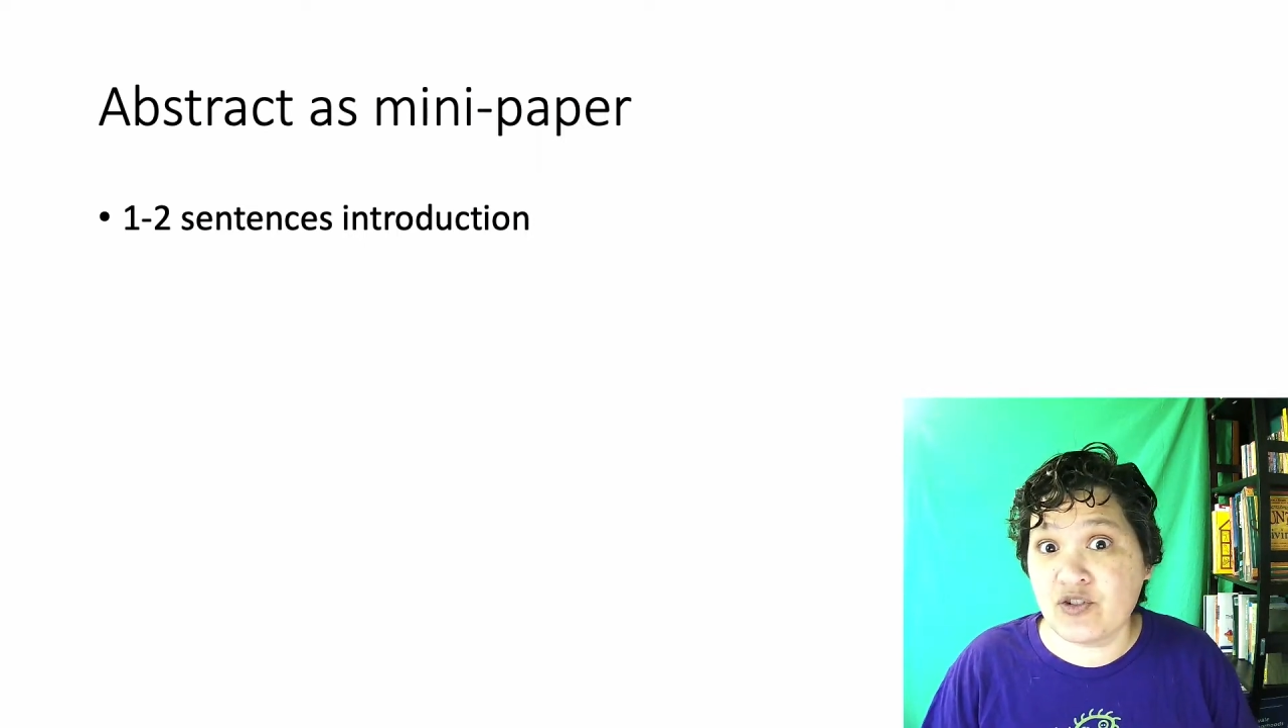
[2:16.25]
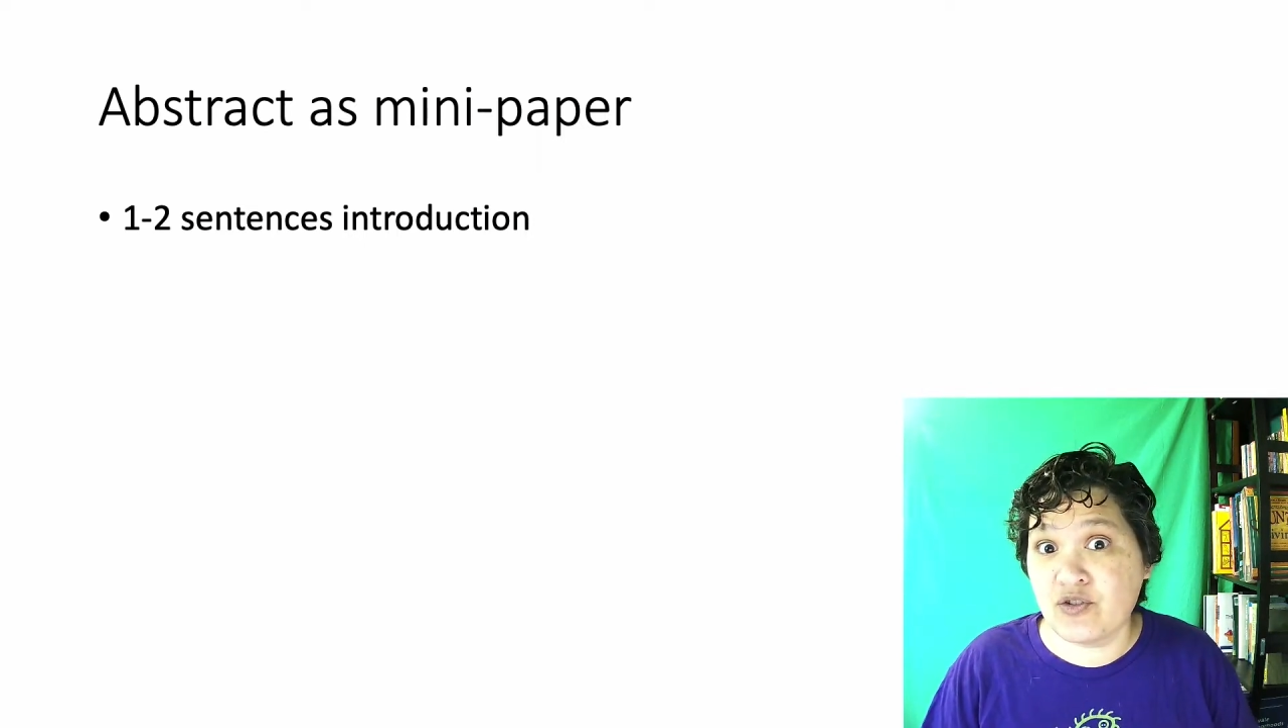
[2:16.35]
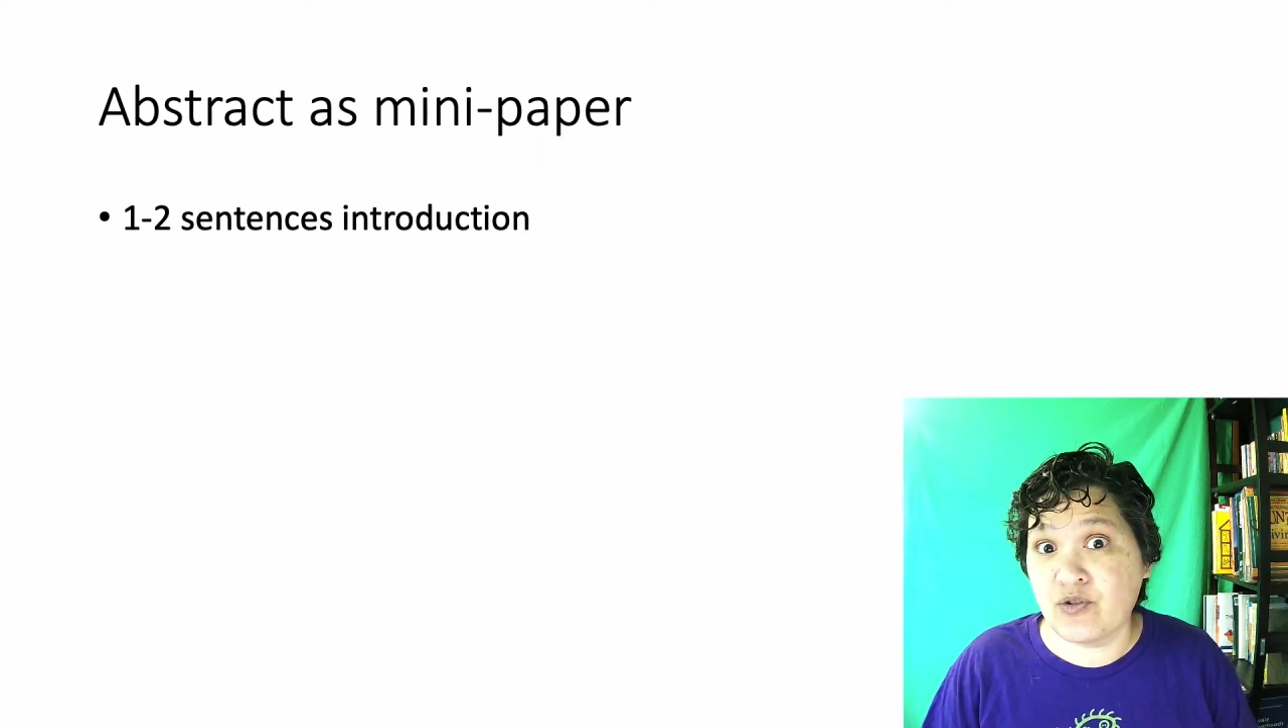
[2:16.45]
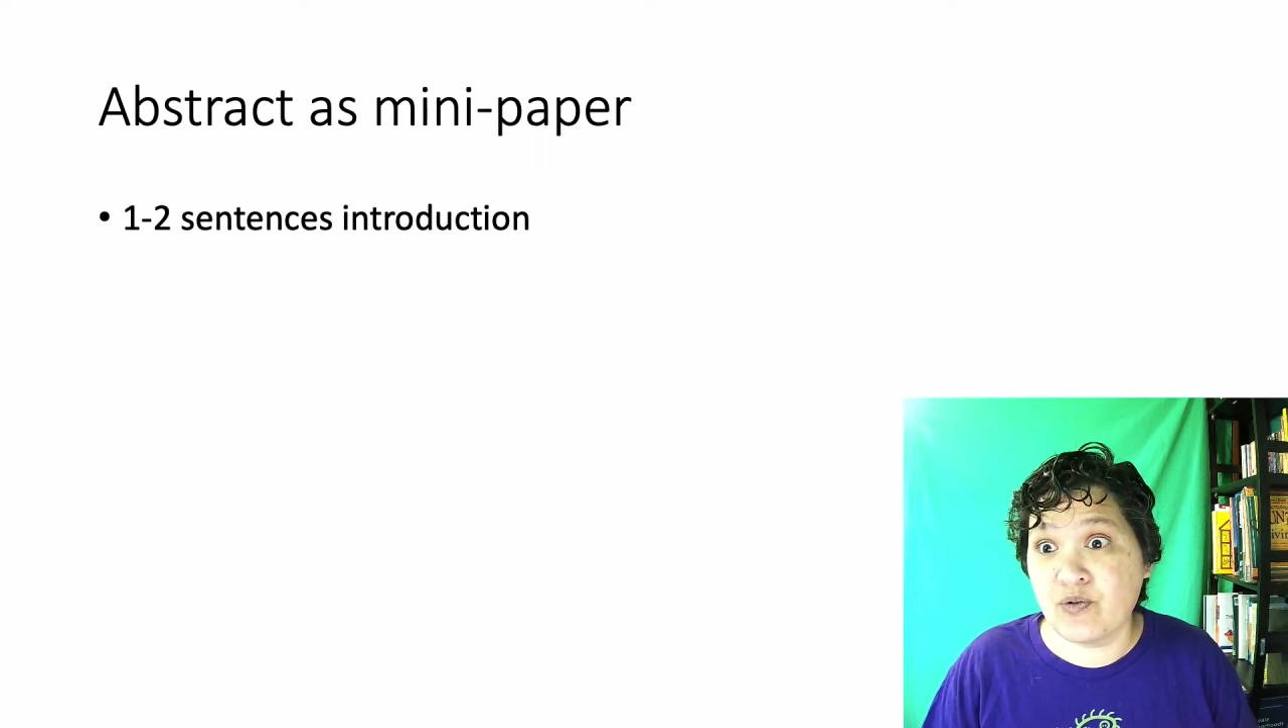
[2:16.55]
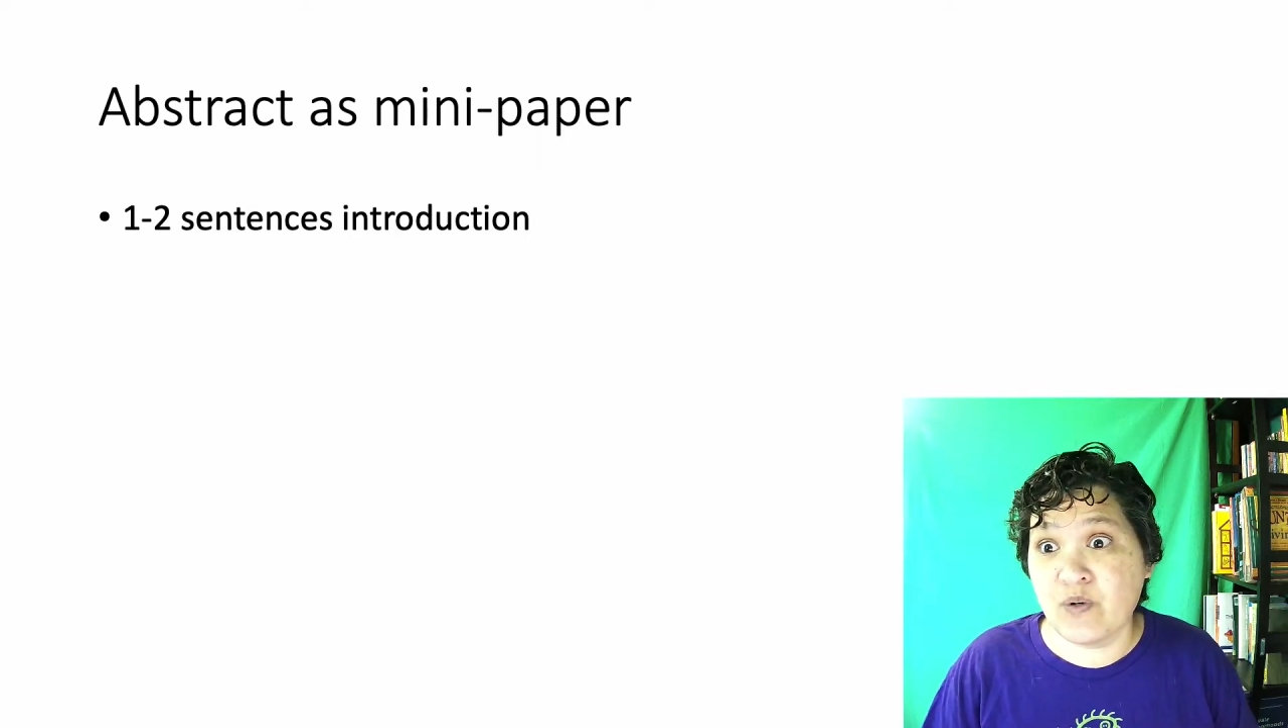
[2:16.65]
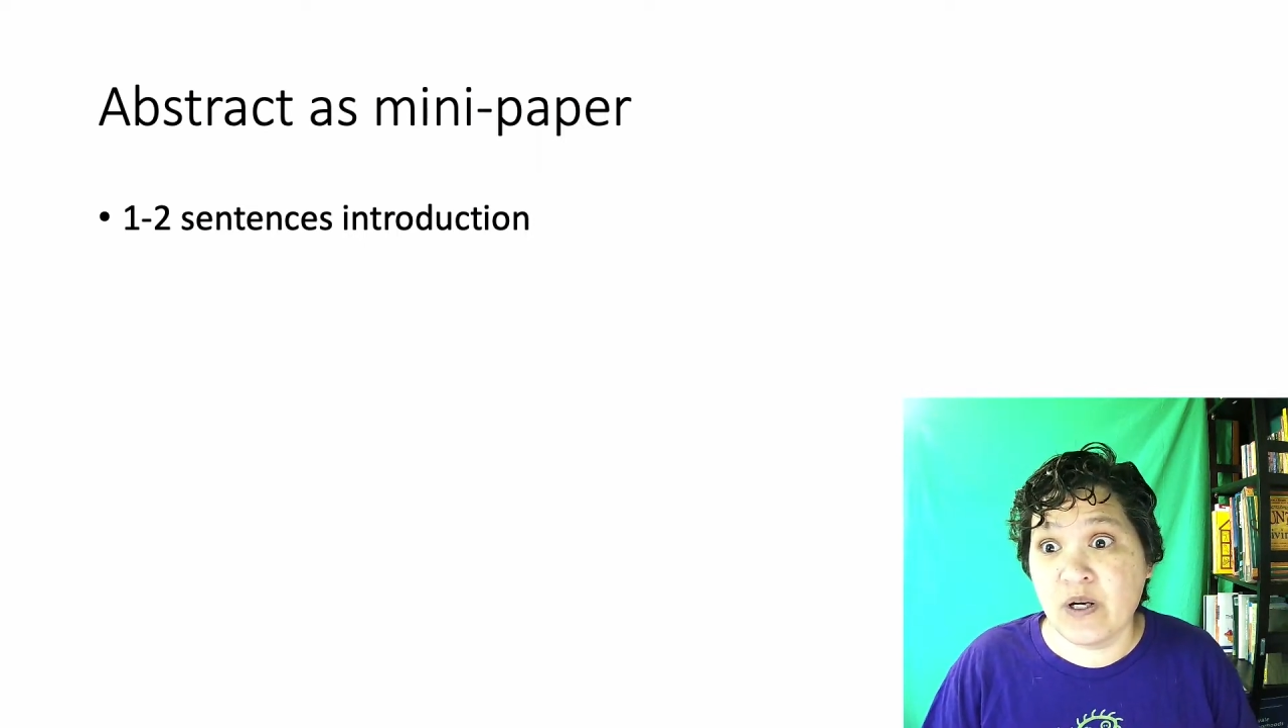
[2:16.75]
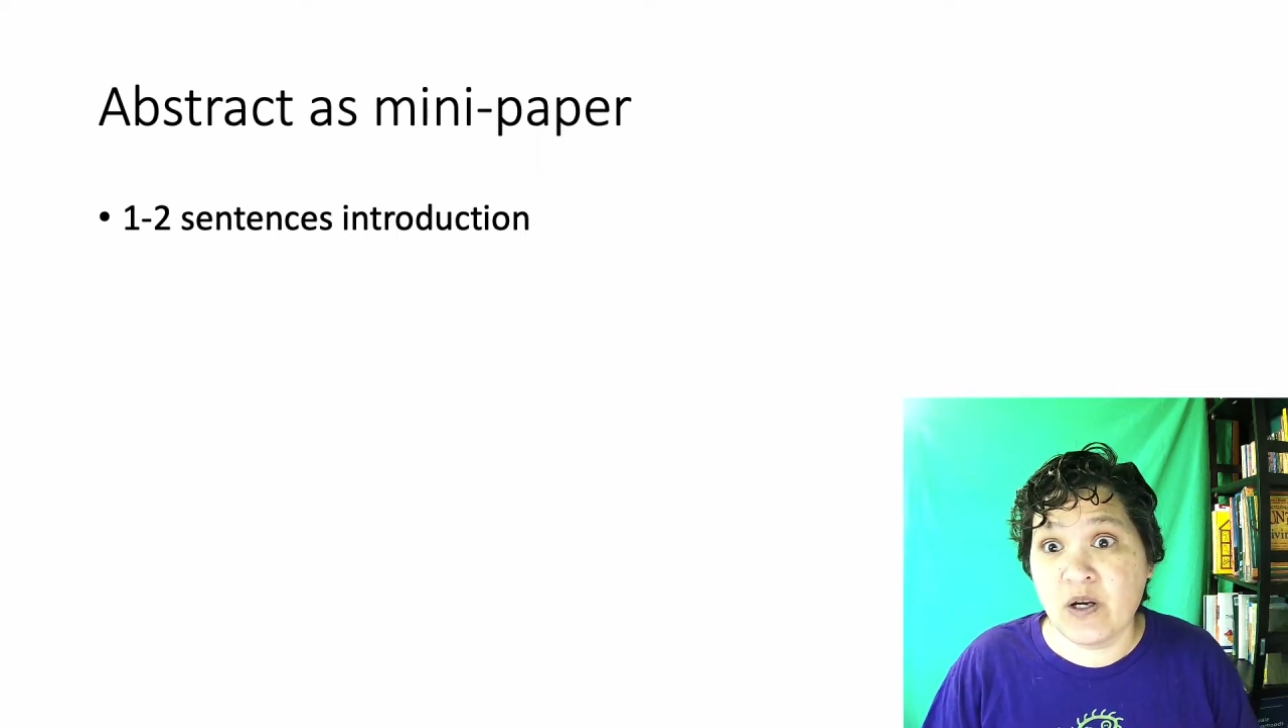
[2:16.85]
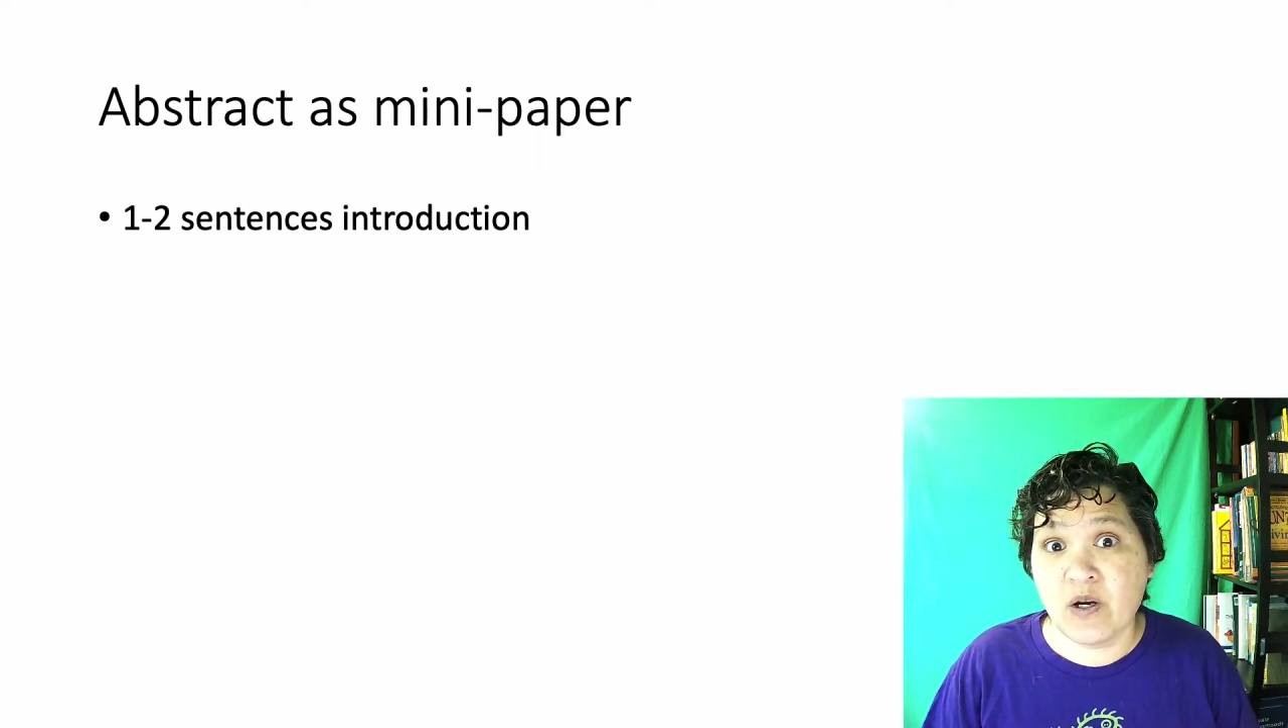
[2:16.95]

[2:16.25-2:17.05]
to